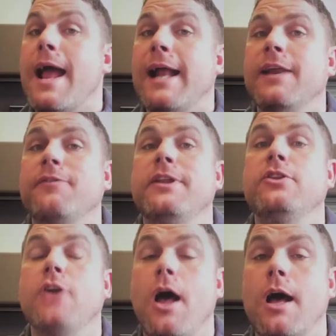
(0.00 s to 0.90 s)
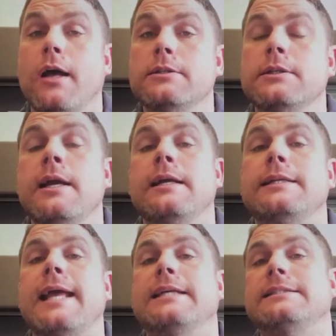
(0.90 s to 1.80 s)
And if it does,
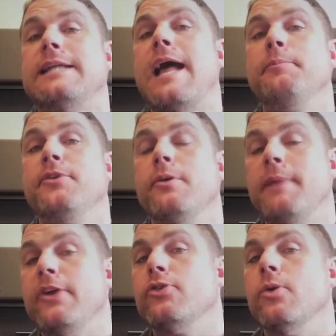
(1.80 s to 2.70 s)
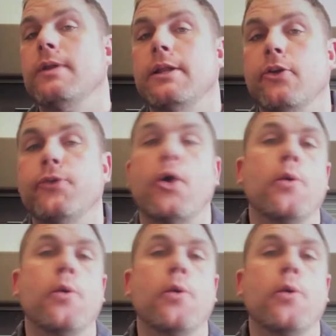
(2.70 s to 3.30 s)
take steps to make sure that those